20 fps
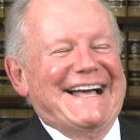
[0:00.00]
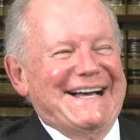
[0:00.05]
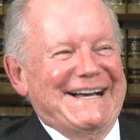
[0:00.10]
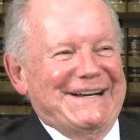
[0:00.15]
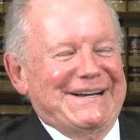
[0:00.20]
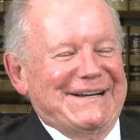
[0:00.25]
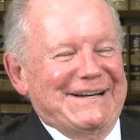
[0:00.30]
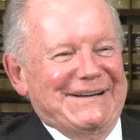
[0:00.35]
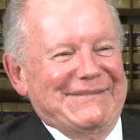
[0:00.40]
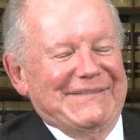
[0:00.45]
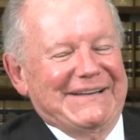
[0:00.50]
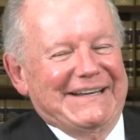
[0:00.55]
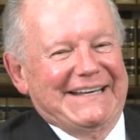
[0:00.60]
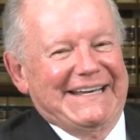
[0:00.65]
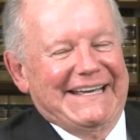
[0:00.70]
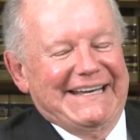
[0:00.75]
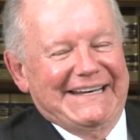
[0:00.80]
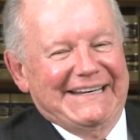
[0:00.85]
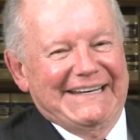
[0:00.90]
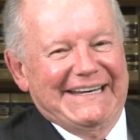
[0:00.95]
um,
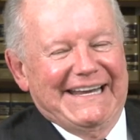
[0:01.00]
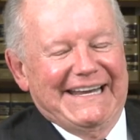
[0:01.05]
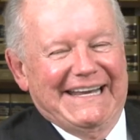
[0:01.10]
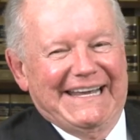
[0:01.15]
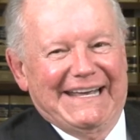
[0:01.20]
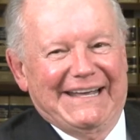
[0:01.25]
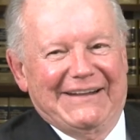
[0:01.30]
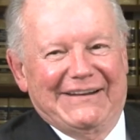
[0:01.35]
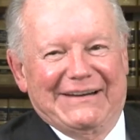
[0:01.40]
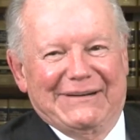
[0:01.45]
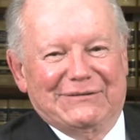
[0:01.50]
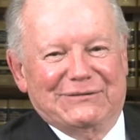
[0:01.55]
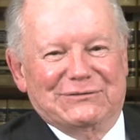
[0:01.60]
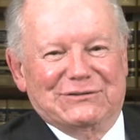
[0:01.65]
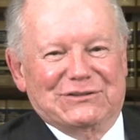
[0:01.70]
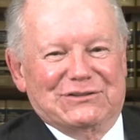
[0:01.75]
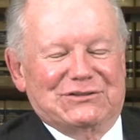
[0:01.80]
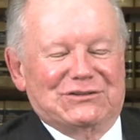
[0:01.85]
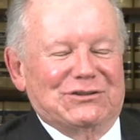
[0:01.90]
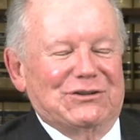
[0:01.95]
and and it
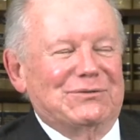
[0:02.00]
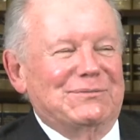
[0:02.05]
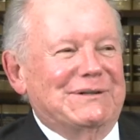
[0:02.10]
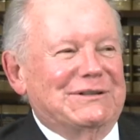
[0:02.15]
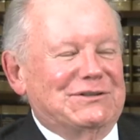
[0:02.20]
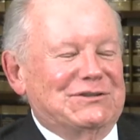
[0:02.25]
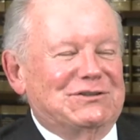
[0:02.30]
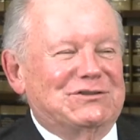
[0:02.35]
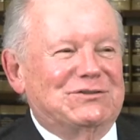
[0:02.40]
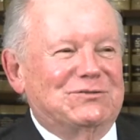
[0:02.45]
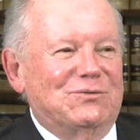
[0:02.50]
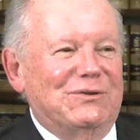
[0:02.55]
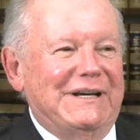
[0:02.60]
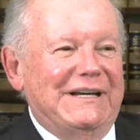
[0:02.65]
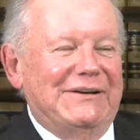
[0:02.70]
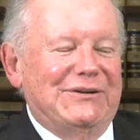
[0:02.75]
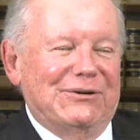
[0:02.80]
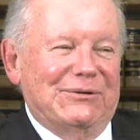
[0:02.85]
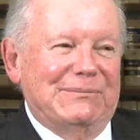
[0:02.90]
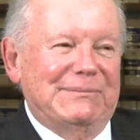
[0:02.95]
was so much
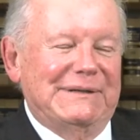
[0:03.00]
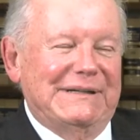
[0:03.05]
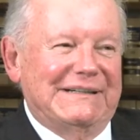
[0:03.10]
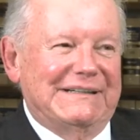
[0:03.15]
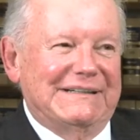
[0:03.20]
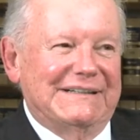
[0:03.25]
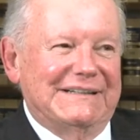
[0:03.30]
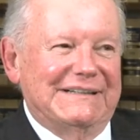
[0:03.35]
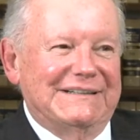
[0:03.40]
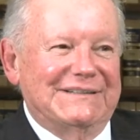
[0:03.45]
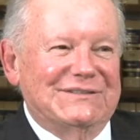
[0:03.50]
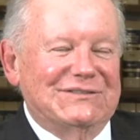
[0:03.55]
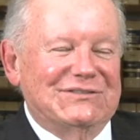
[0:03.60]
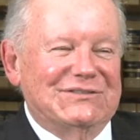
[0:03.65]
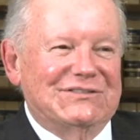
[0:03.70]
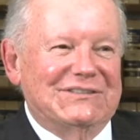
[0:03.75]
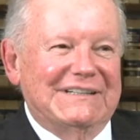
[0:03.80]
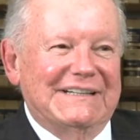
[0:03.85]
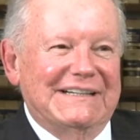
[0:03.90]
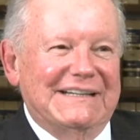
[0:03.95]
sweeter
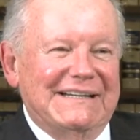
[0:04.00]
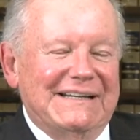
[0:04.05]
because